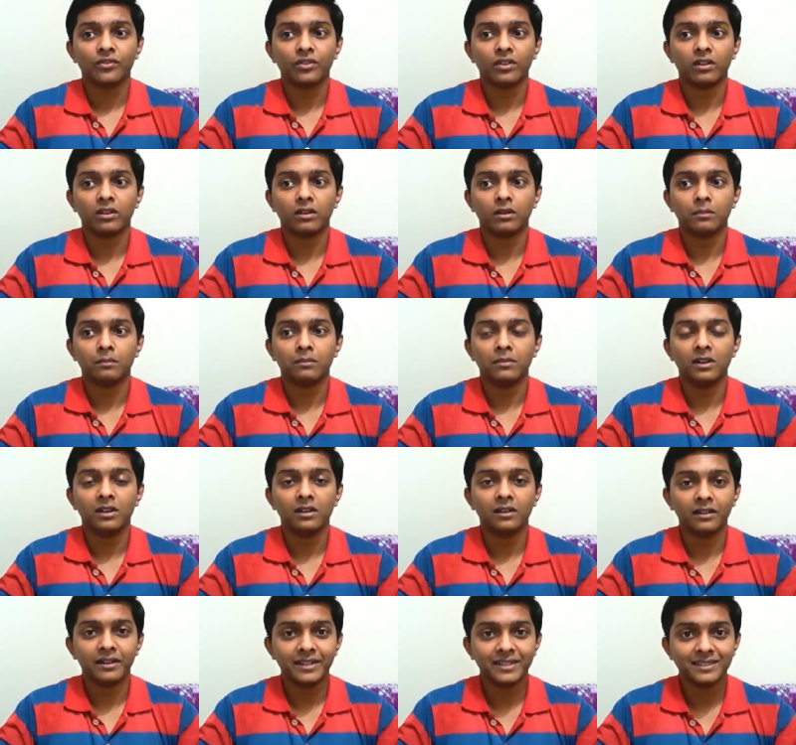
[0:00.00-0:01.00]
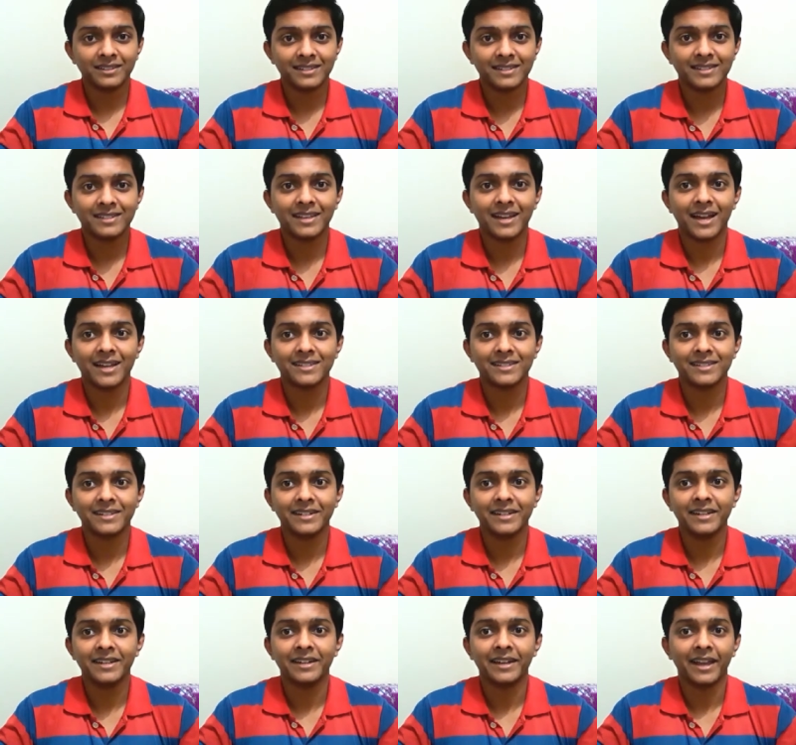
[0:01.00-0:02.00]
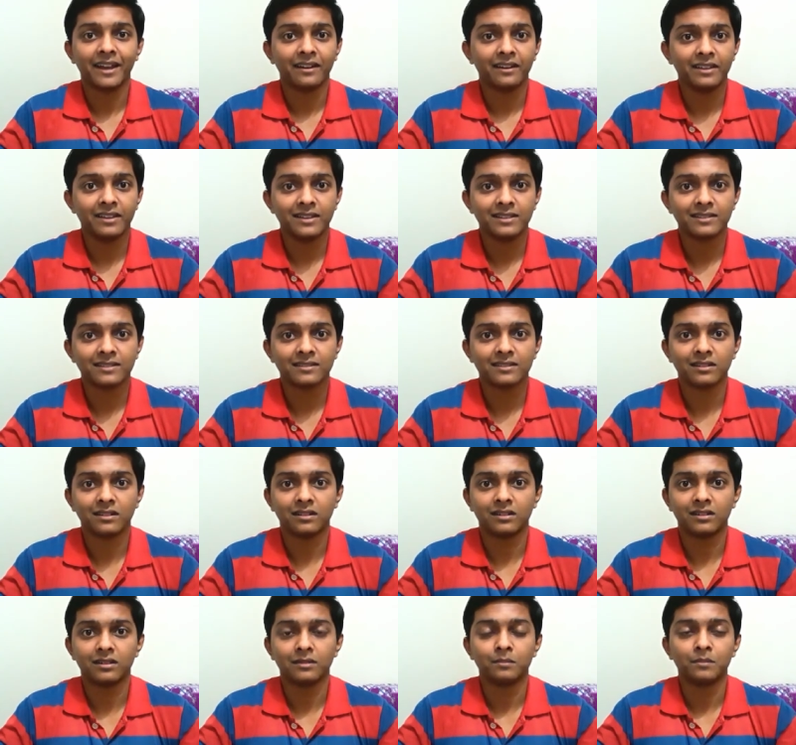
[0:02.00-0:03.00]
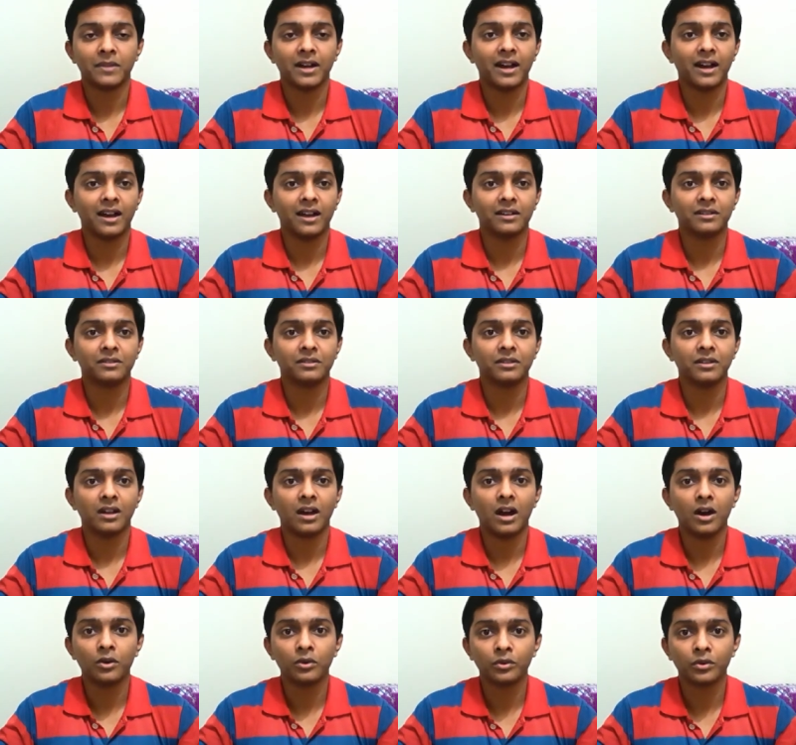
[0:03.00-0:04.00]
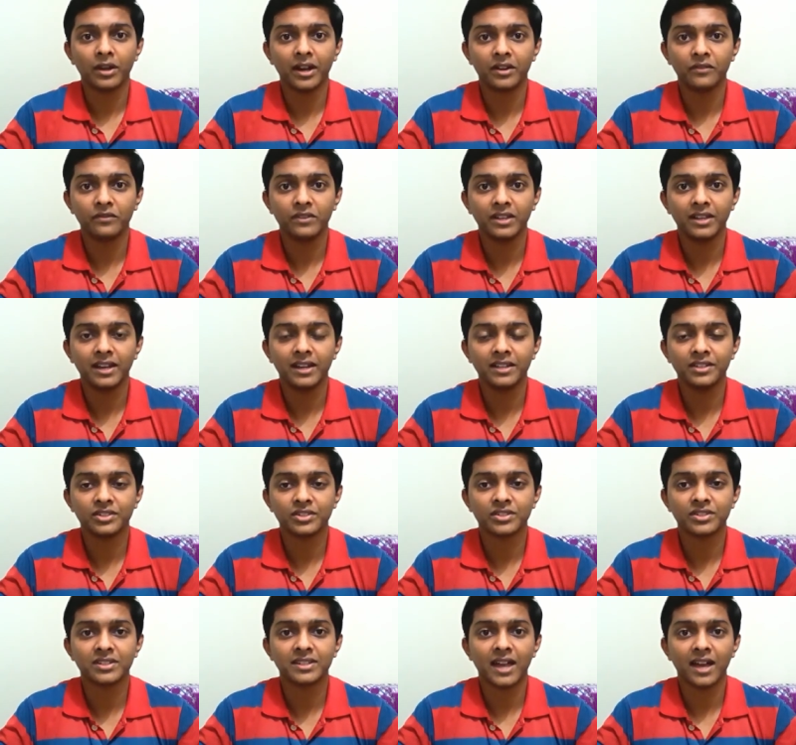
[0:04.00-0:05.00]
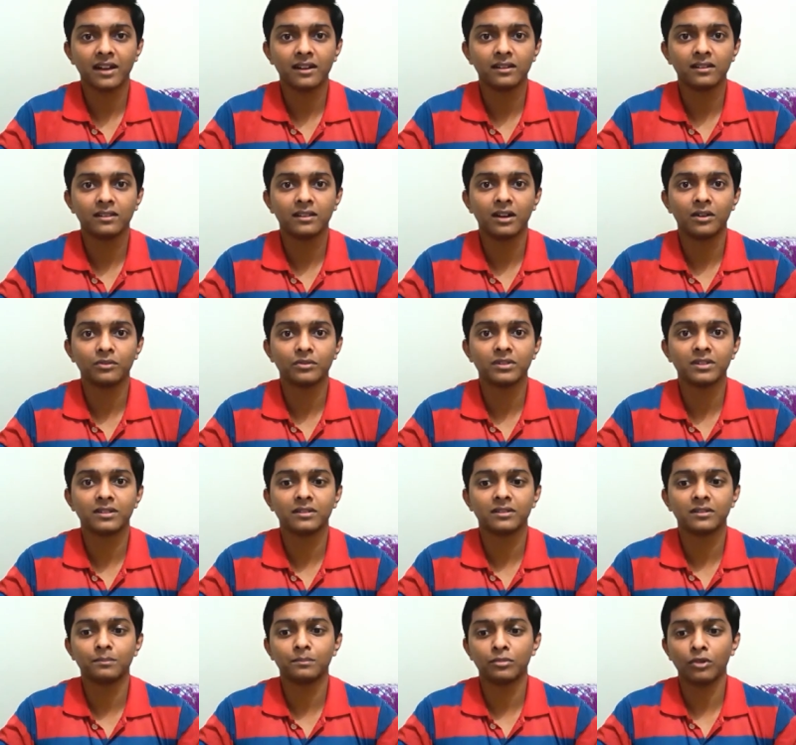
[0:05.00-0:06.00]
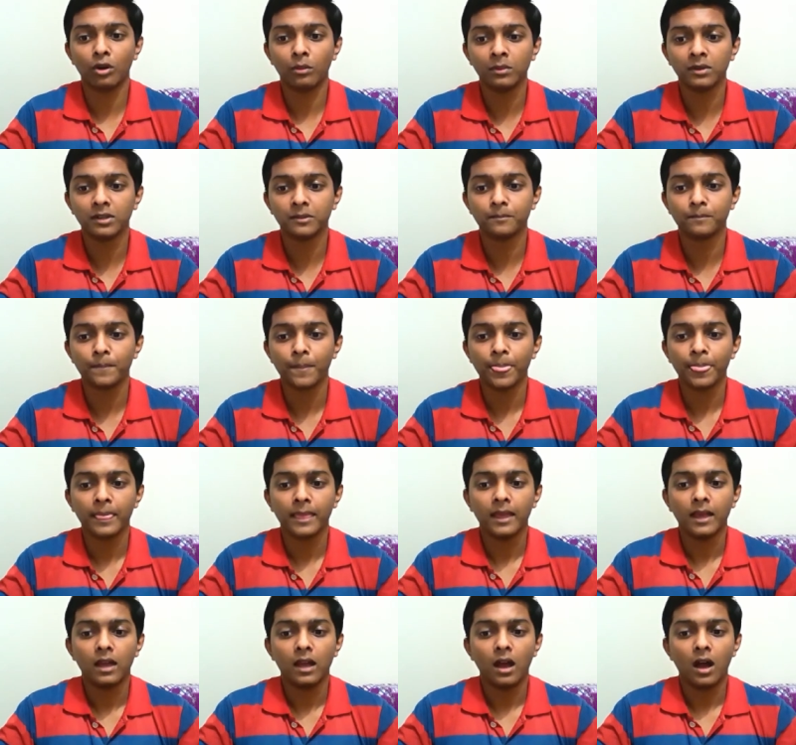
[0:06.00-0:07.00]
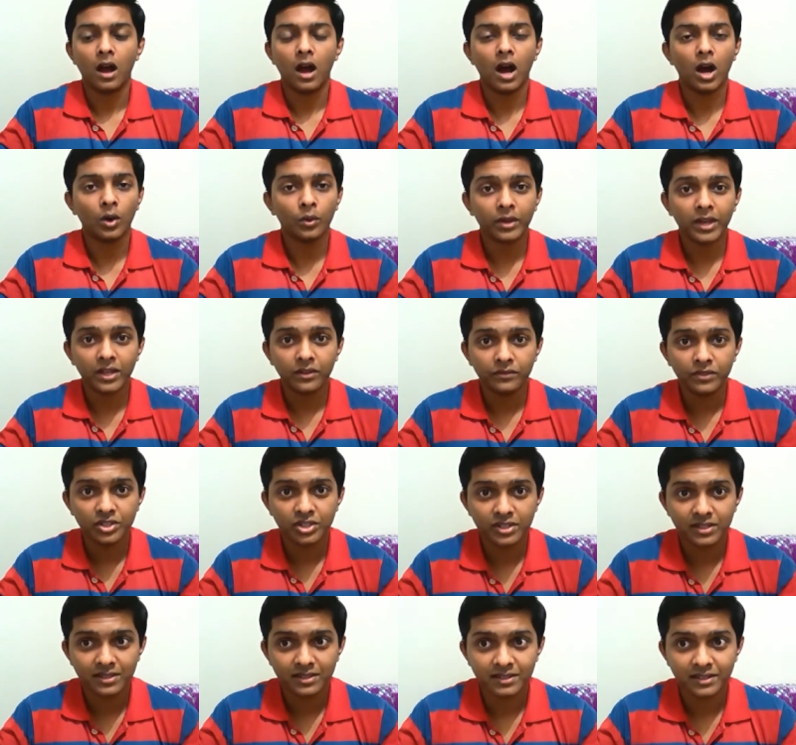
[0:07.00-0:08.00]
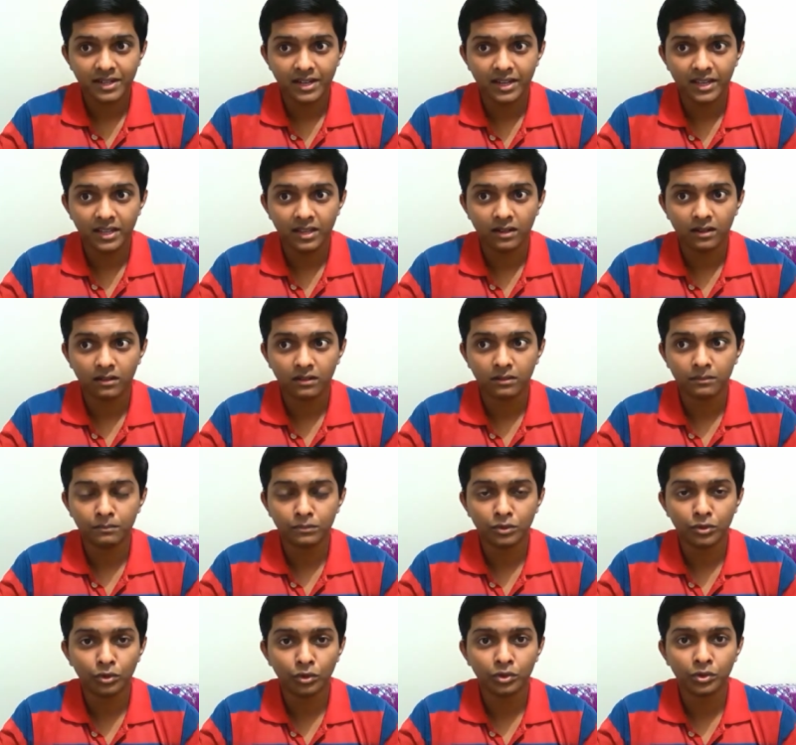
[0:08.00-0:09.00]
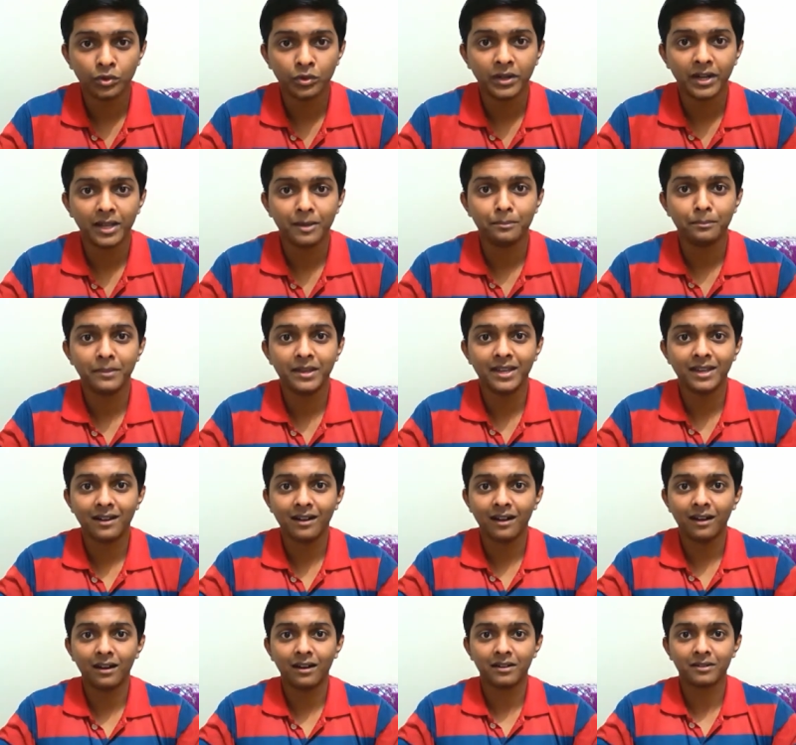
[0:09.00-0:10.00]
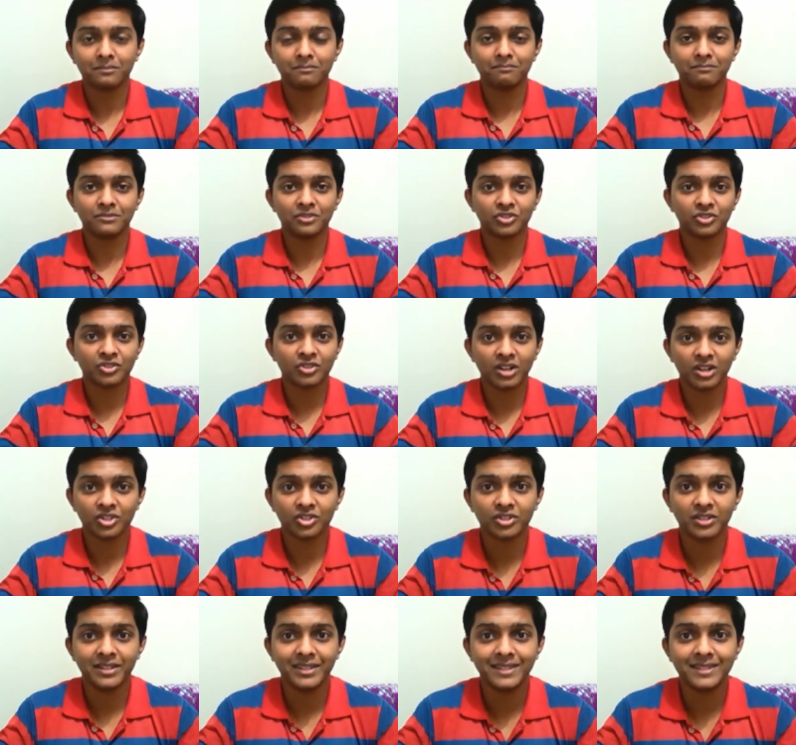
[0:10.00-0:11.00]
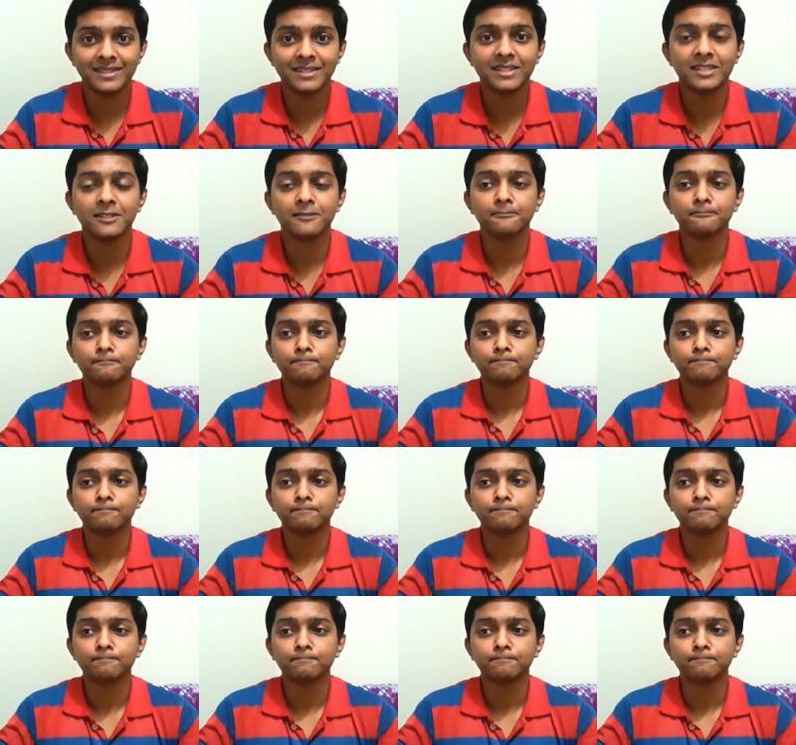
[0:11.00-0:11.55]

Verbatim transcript: uh, learning the ci cd techniques uh, and how can we really just tackle down the problem how can we just really uh, go through it and make our structure easy